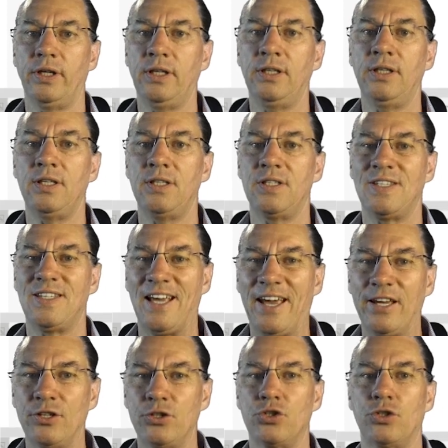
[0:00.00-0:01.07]

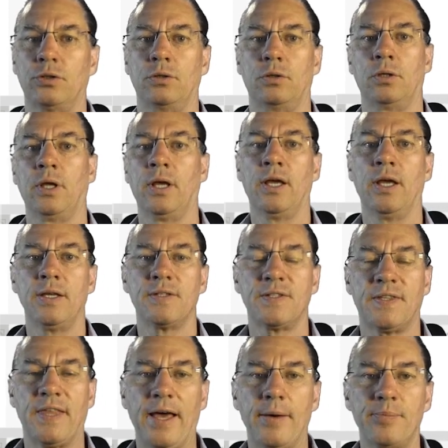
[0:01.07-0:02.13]
initiation
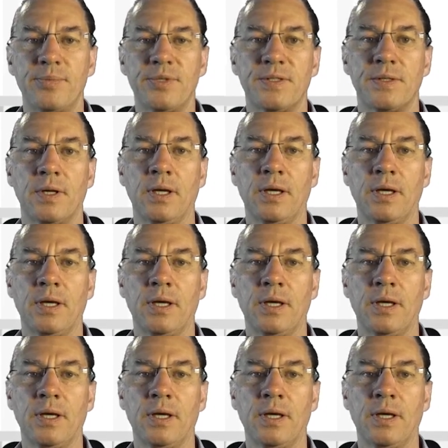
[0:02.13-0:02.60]
steps